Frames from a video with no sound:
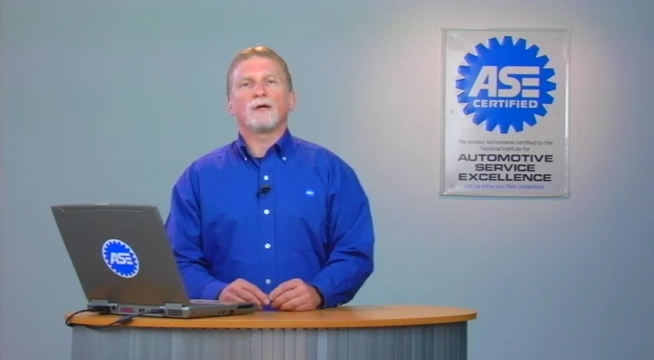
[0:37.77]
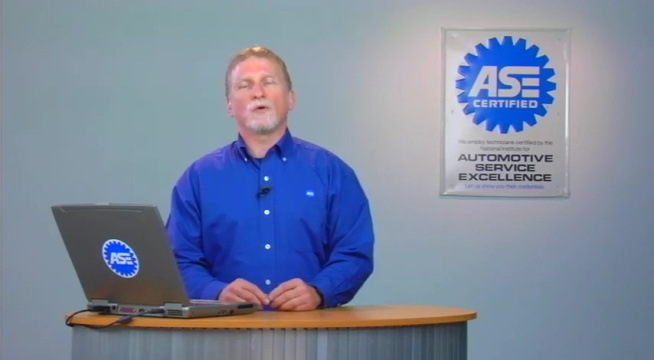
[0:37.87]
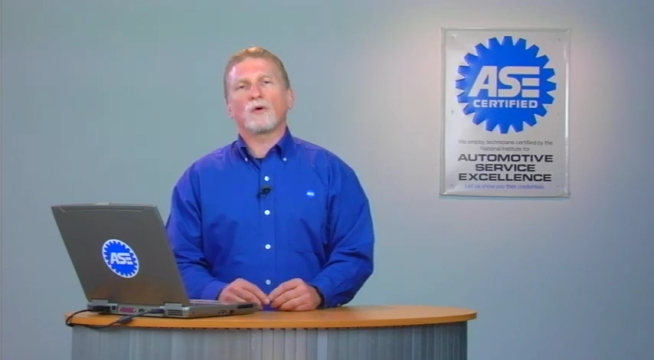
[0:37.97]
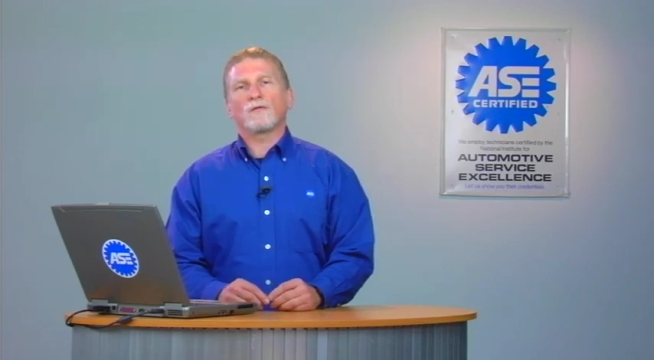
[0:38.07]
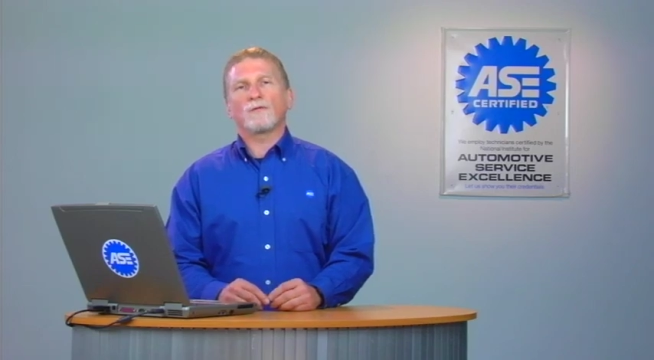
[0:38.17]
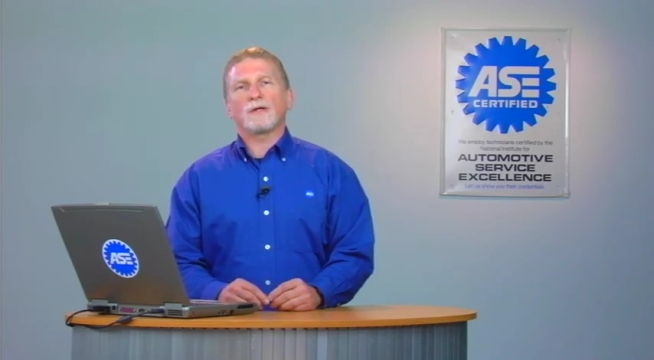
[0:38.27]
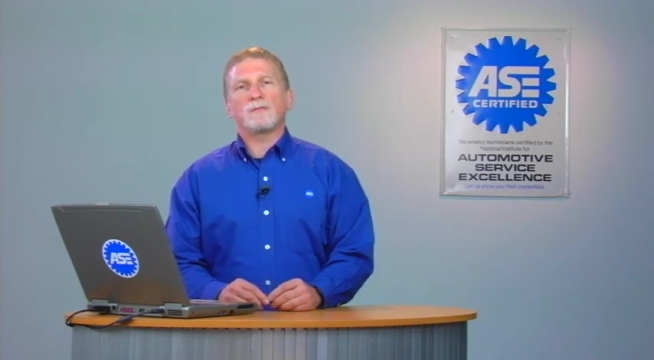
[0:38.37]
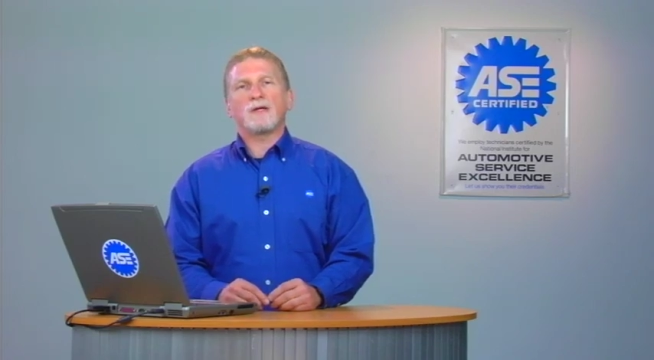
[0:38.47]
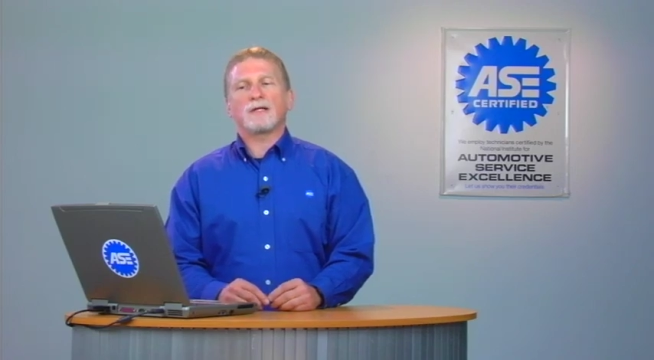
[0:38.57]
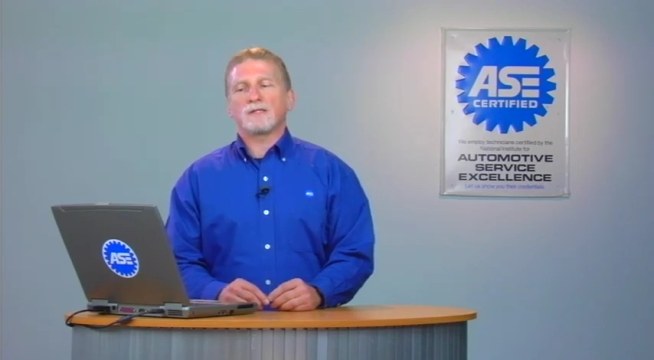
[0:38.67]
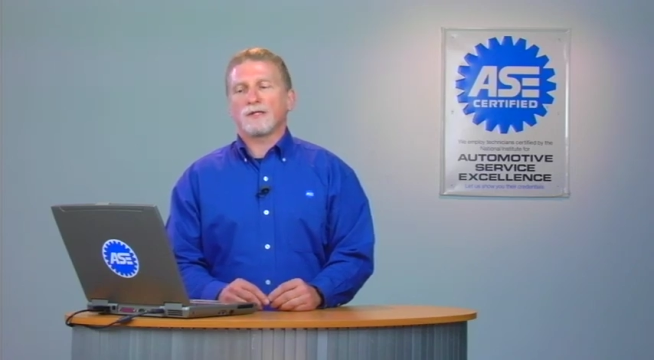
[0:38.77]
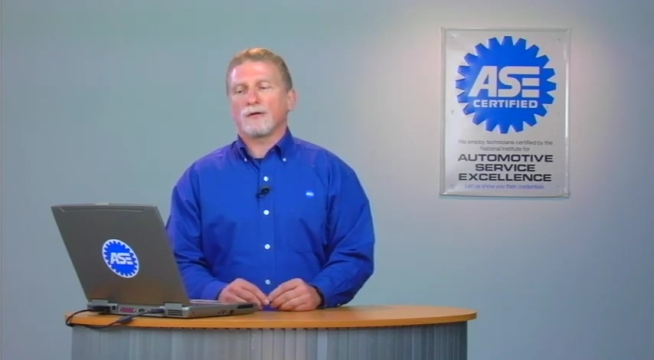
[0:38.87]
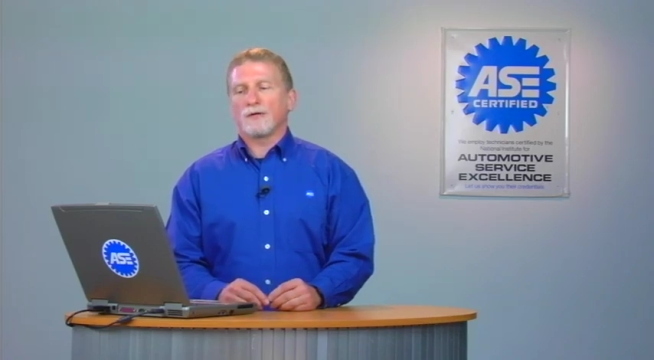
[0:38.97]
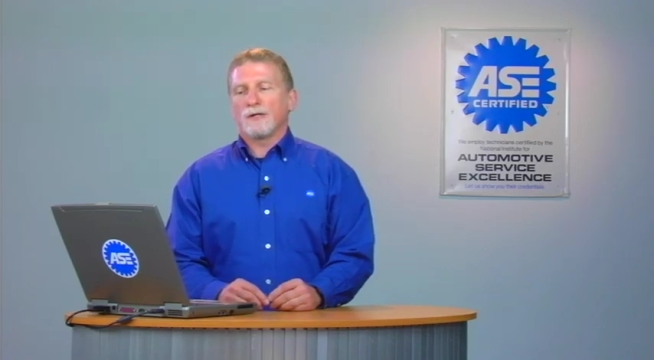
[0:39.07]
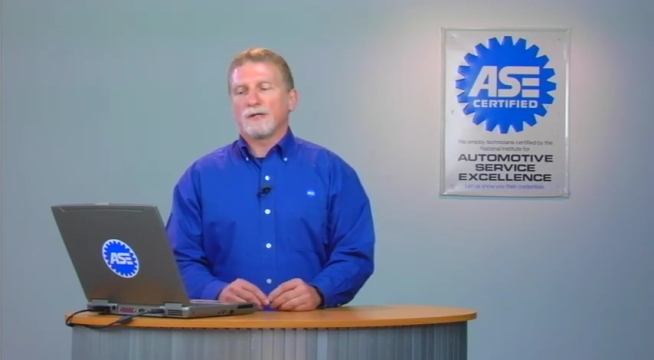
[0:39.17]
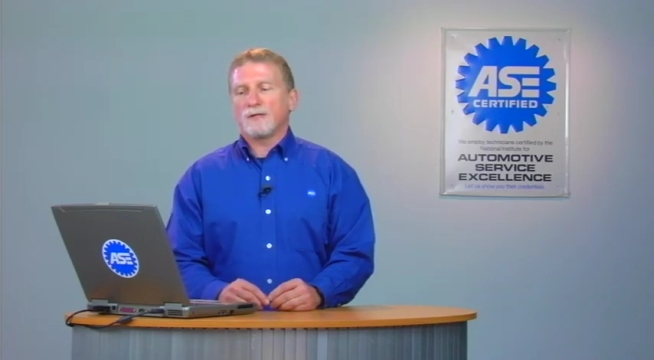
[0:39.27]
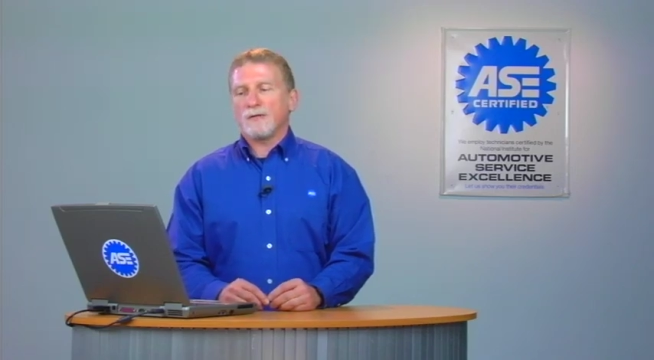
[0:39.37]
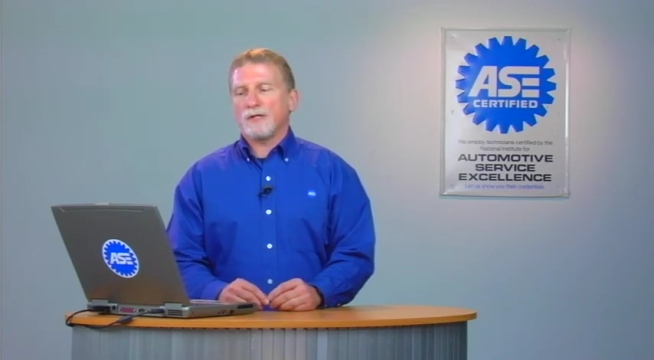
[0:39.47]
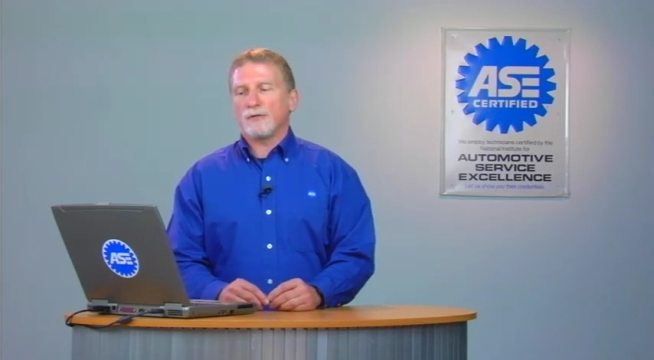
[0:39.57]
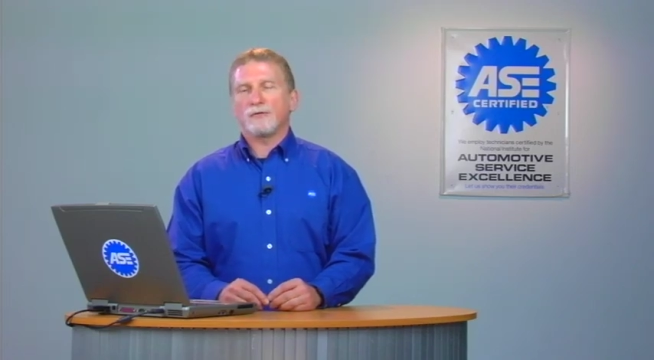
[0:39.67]
in order for it to be considered to
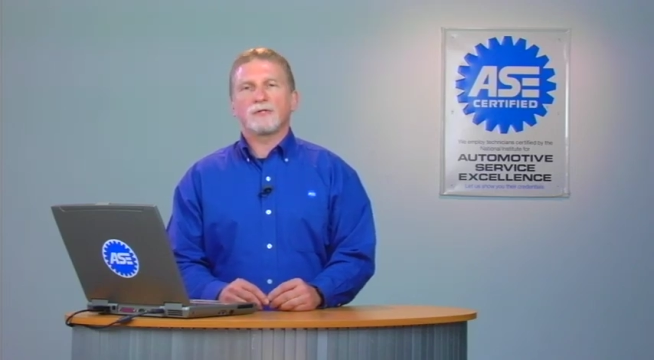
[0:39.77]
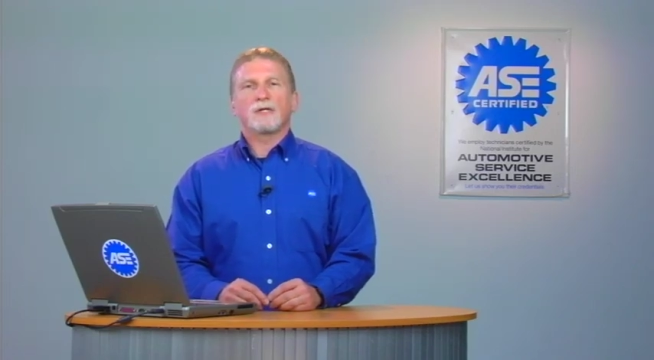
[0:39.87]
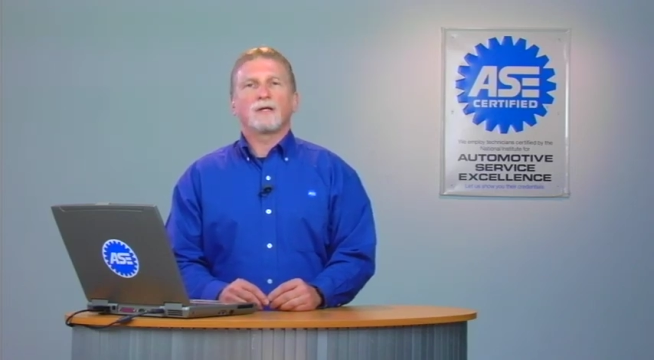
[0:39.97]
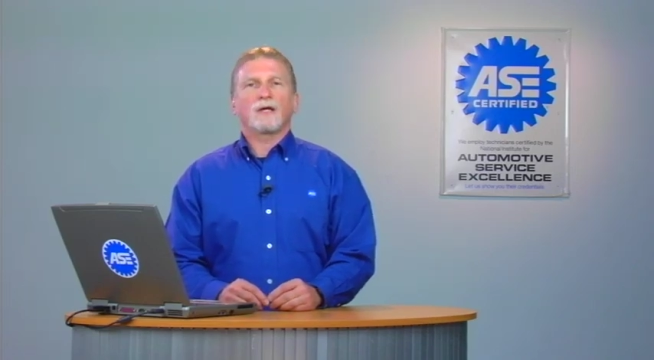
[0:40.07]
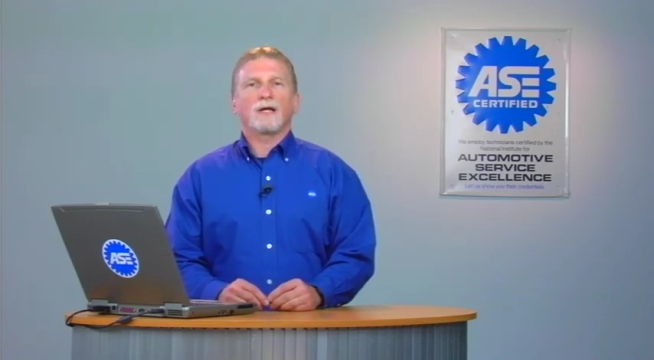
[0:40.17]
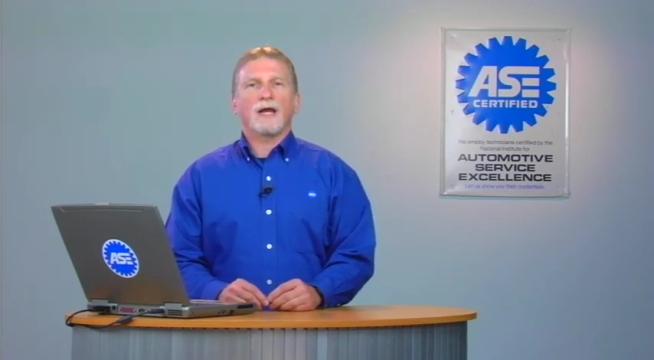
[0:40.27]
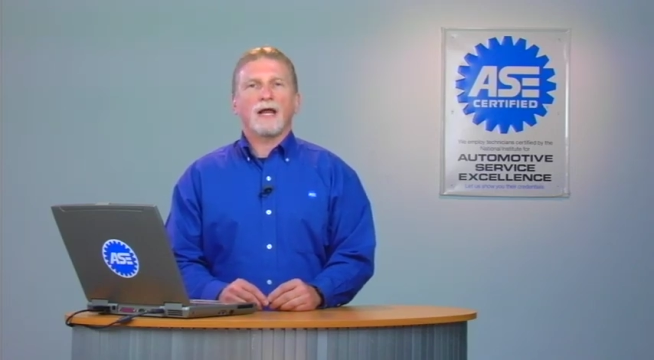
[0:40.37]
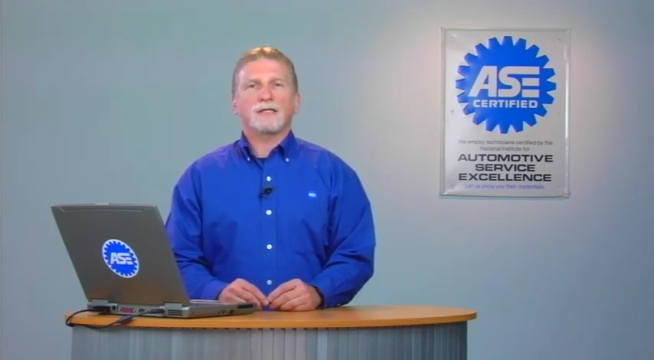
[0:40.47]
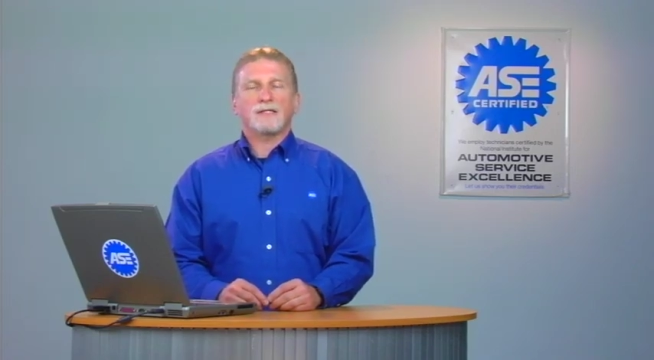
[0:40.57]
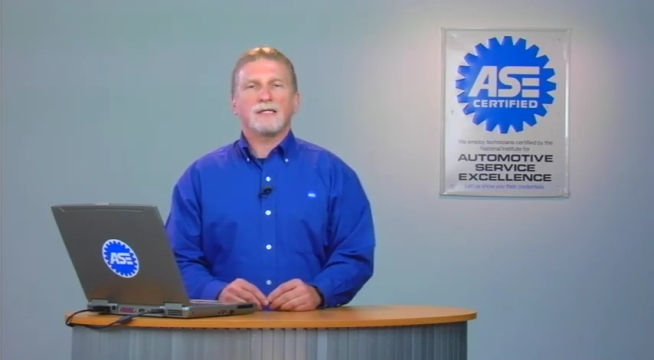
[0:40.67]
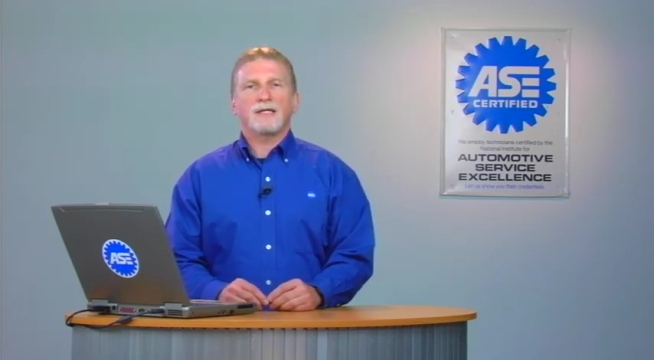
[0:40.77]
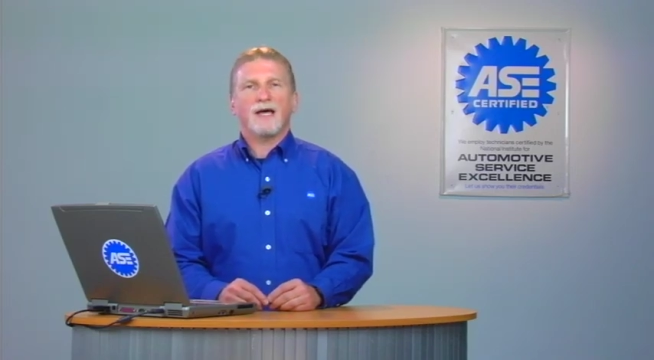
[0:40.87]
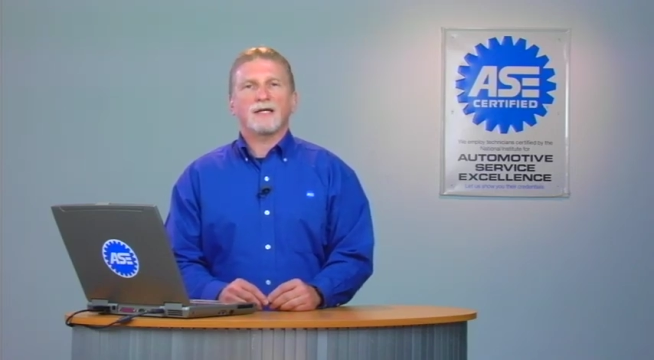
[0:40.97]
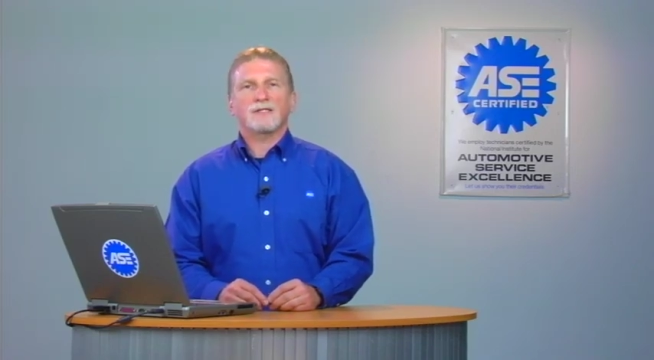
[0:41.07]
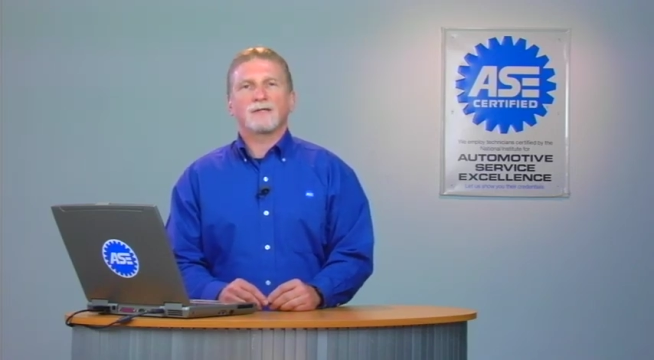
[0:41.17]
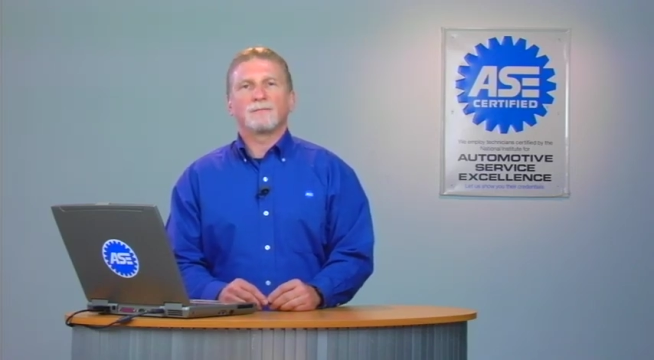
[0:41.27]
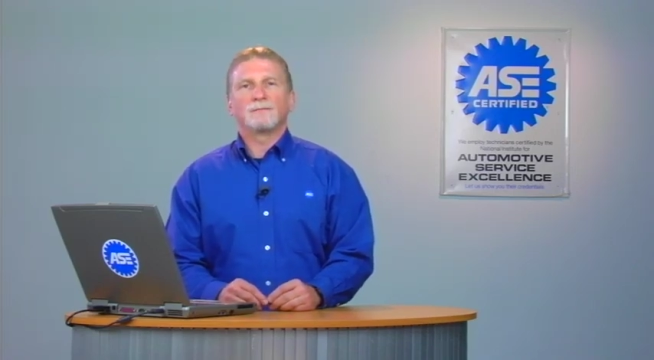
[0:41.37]
be used in an ASE test.